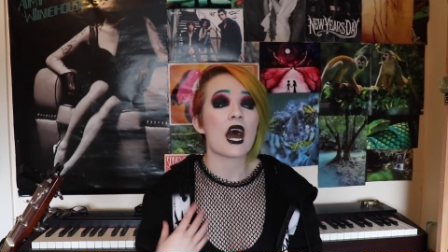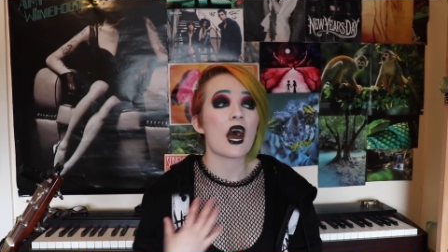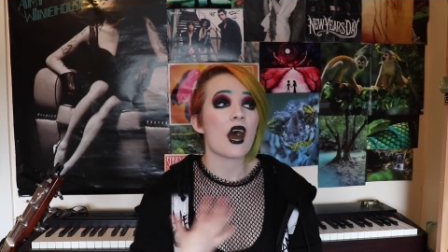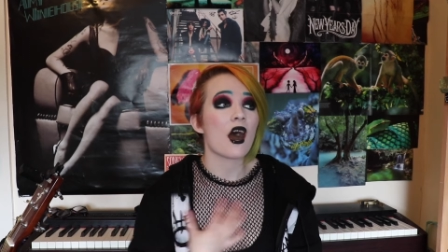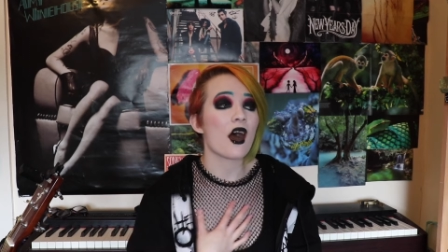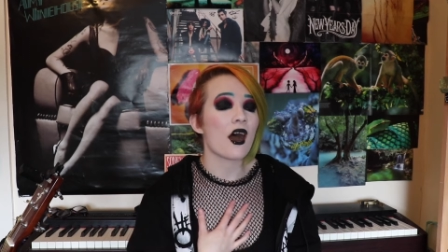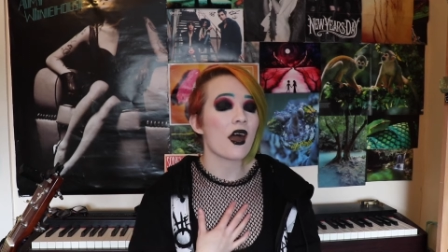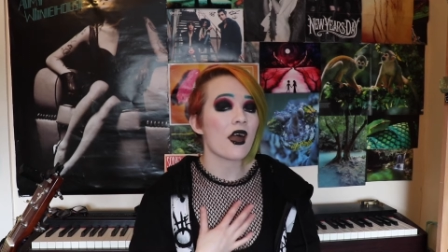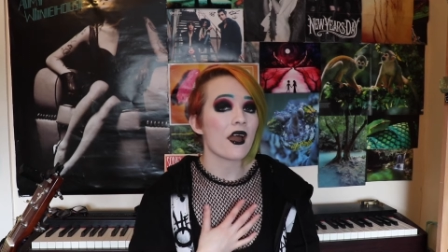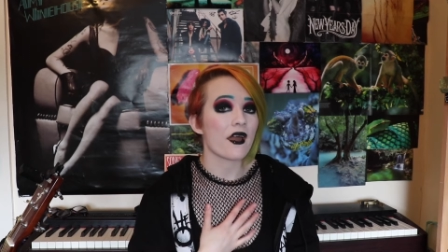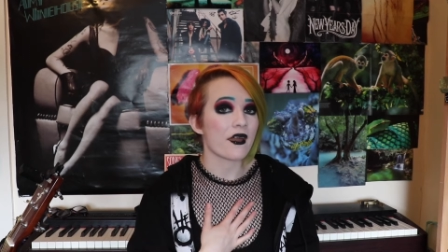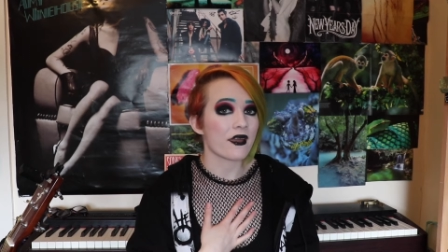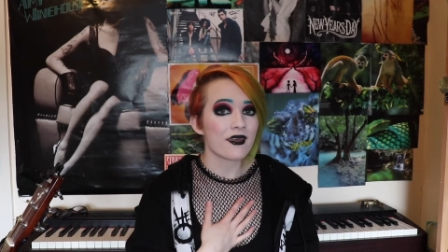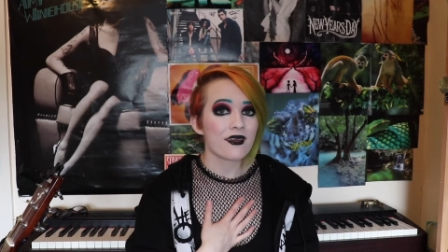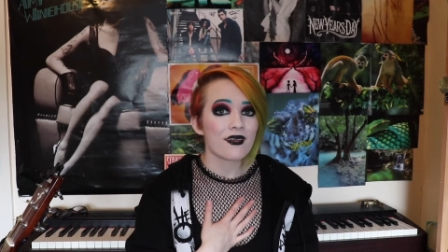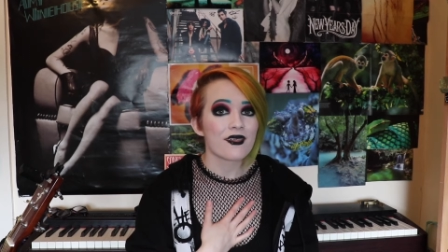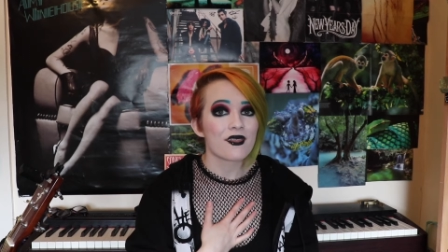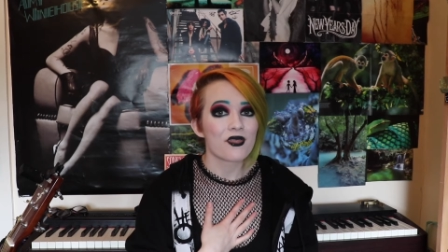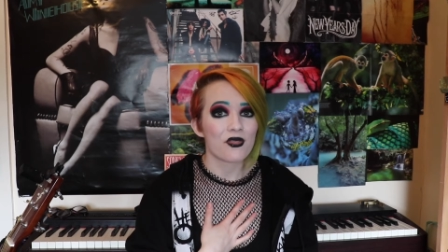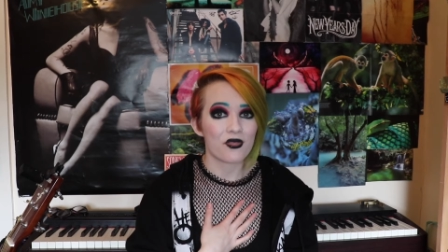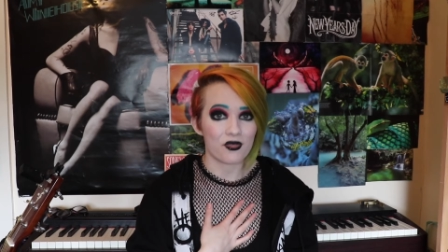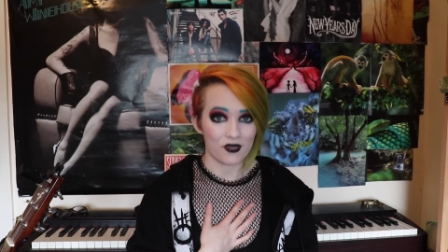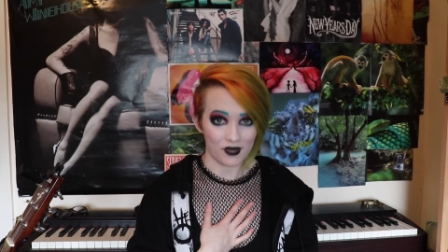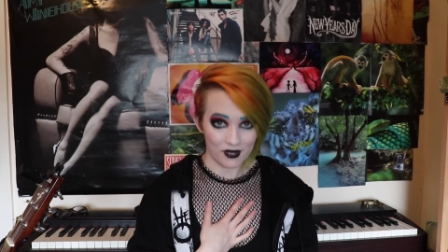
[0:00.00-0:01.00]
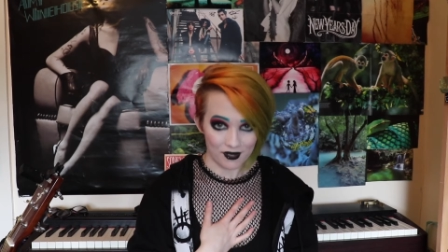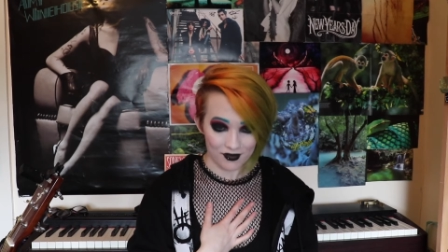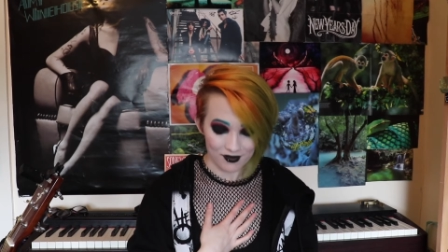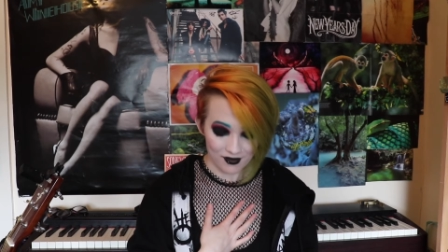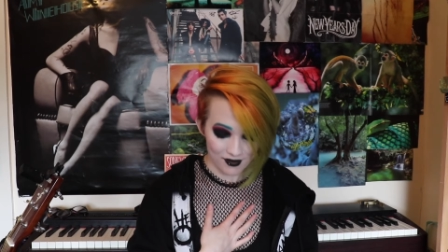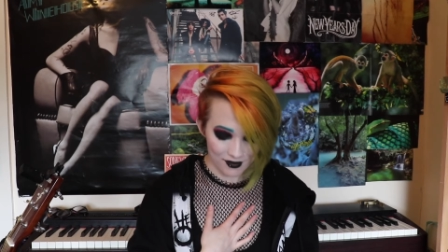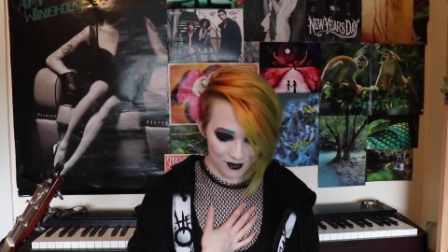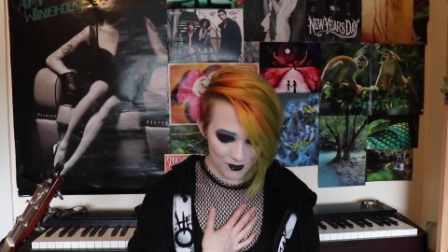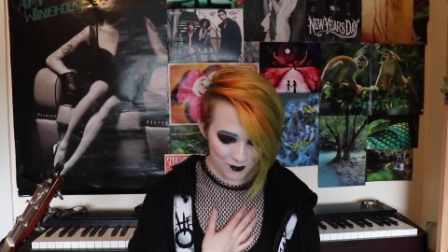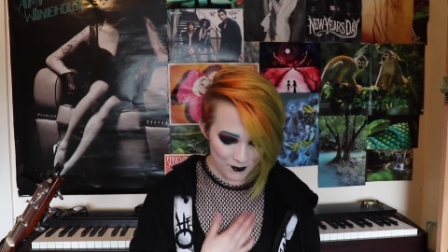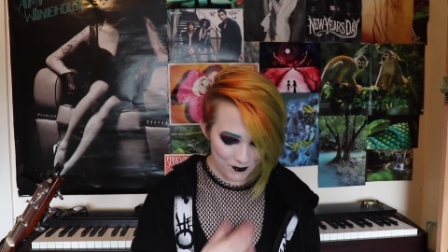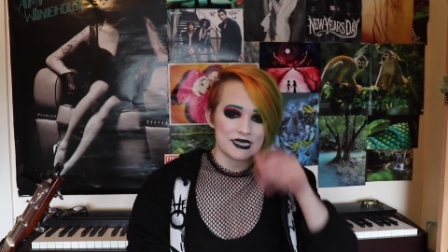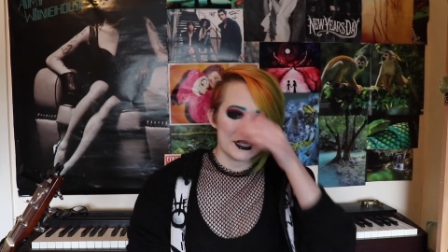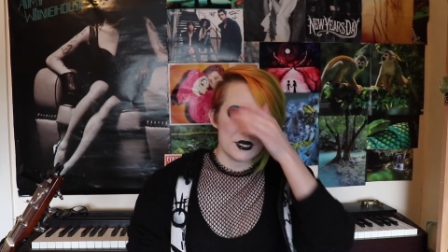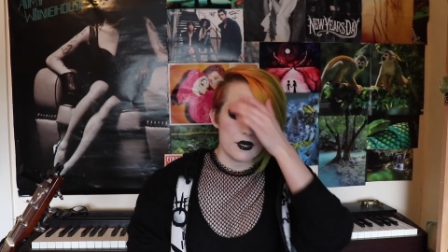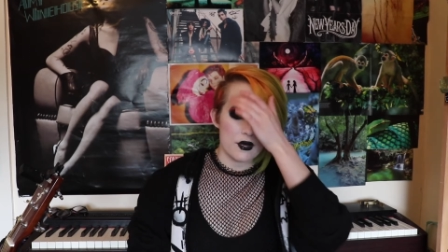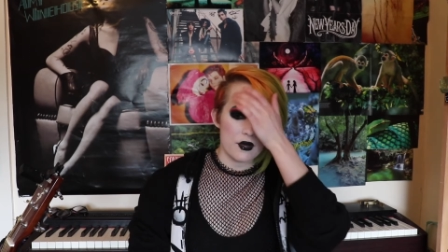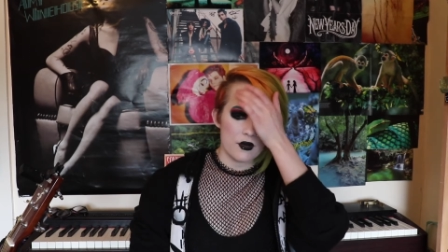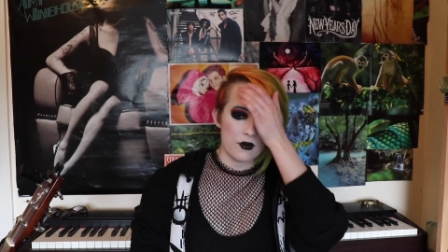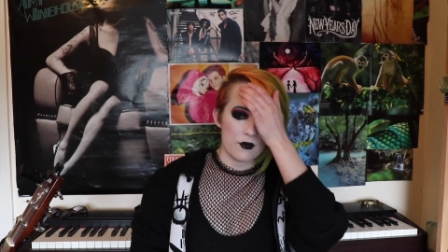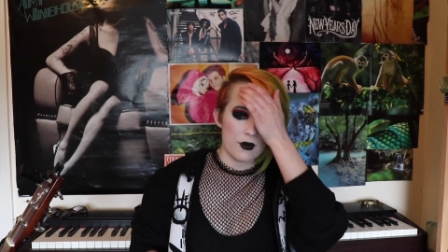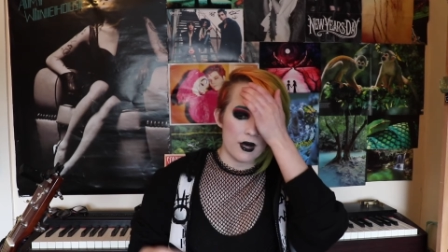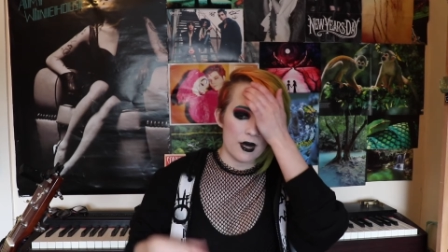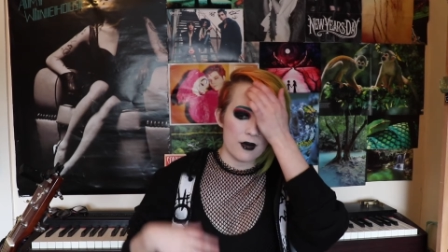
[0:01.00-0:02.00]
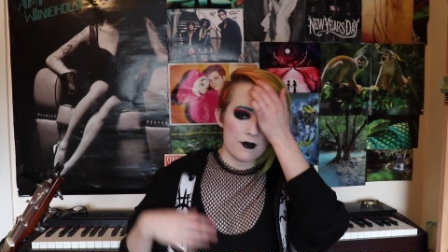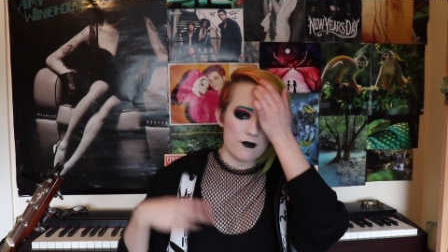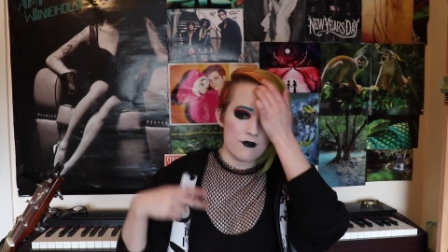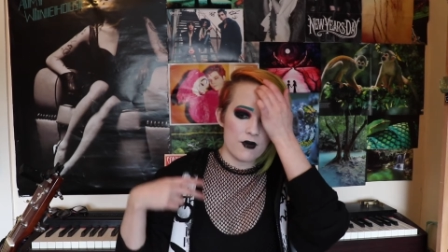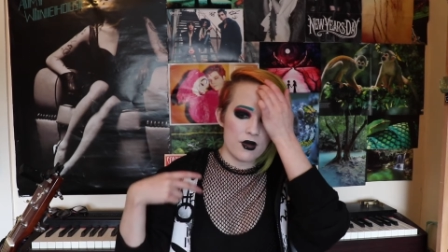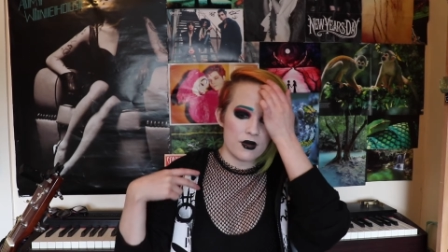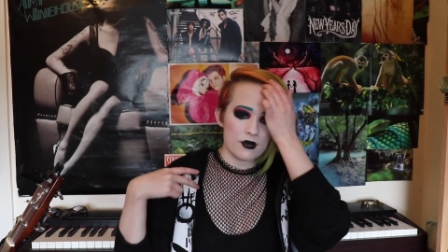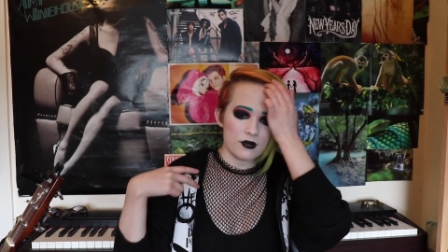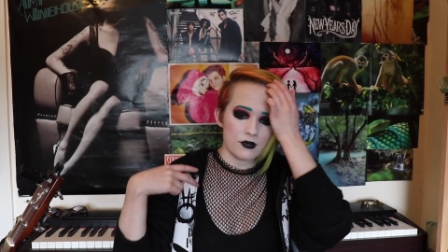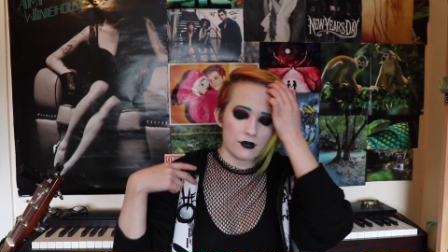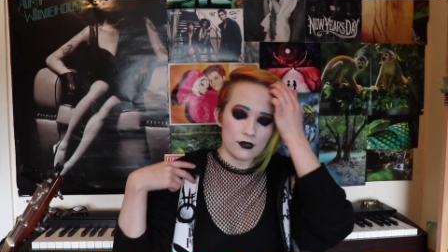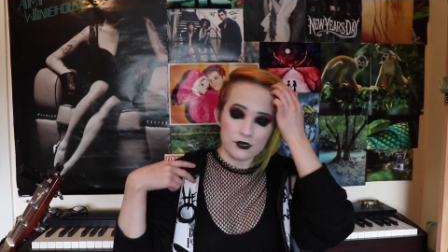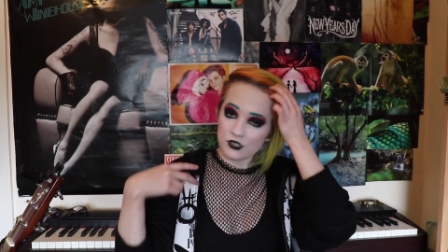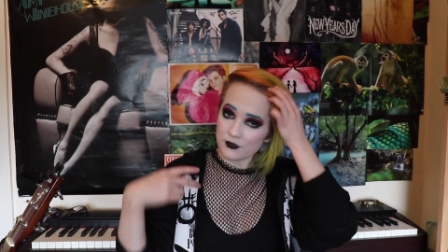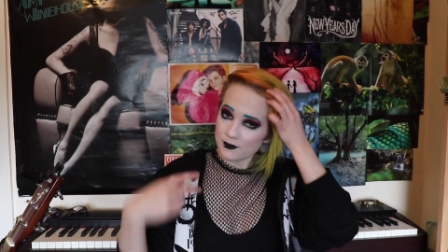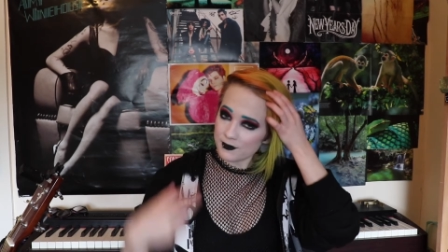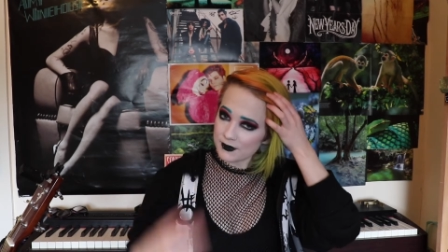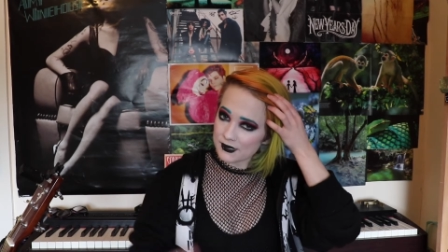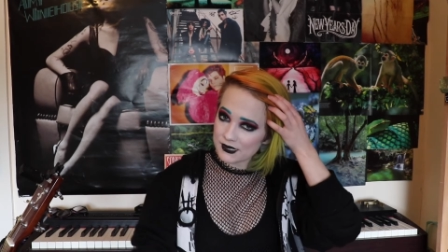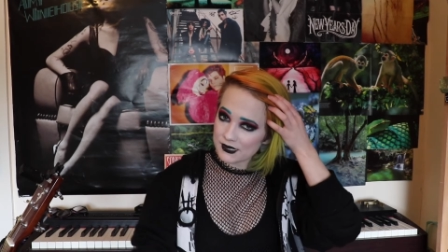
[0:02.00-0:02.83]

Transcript: I think. So I'm not 100%